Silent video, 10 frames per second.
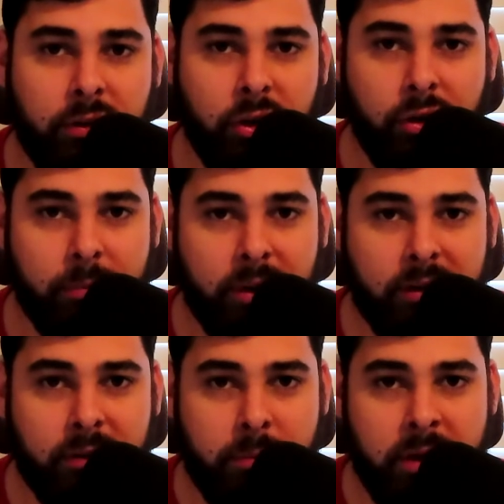good
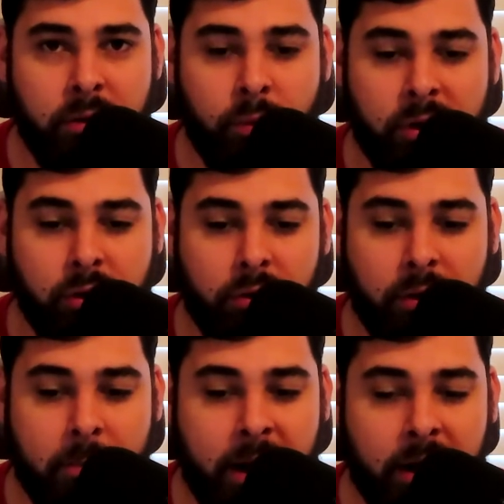place to be when you're the
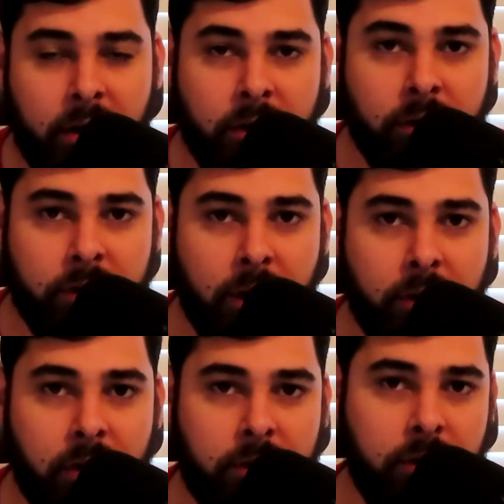buyer and the
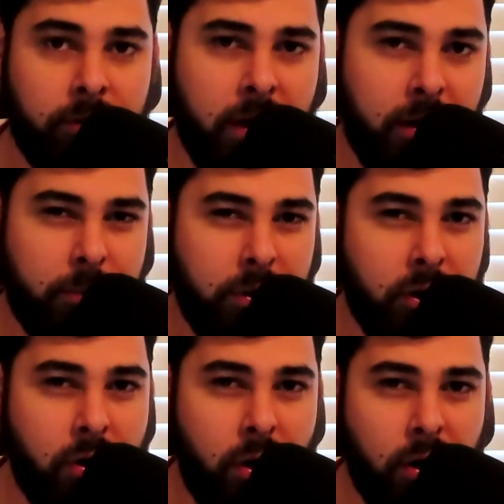seller is just fed up with the
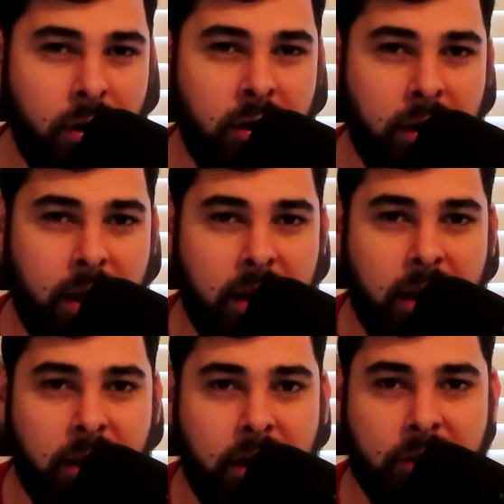car,
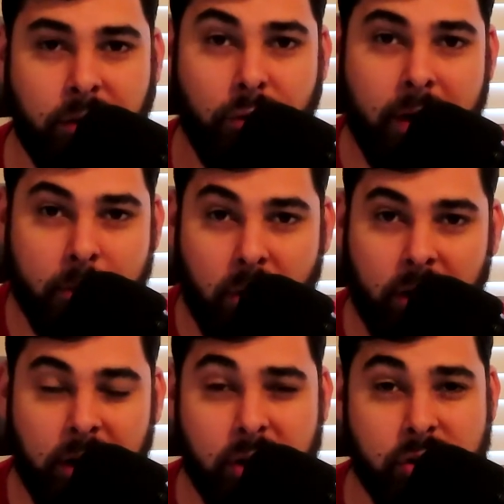and it's a great
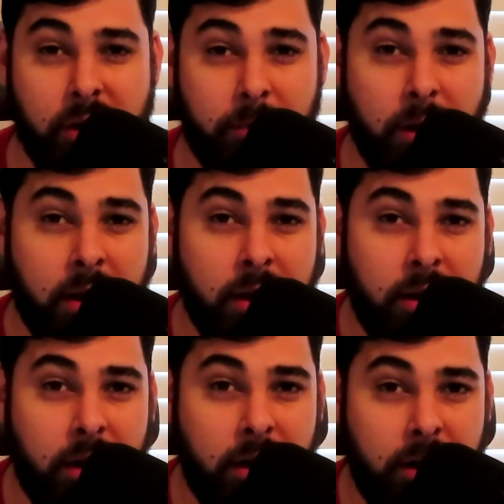bargaining chip.
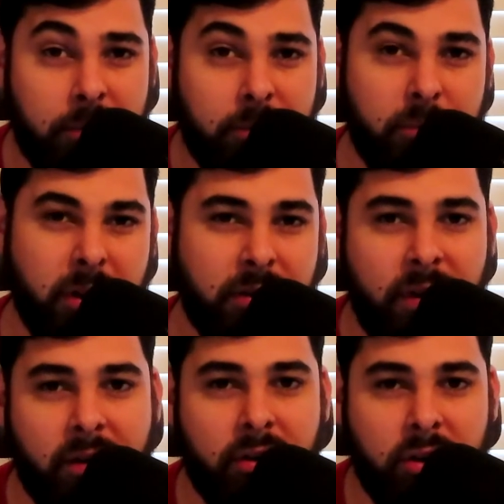But the
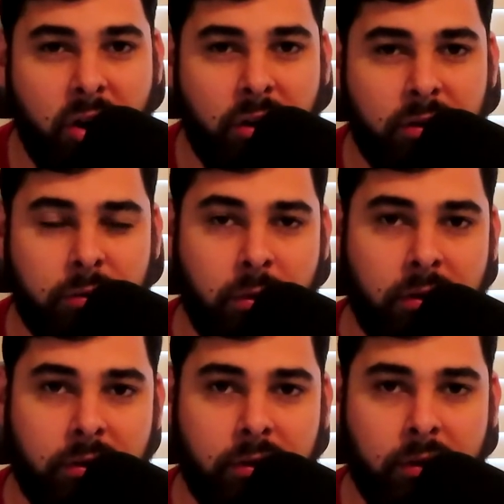$500 was,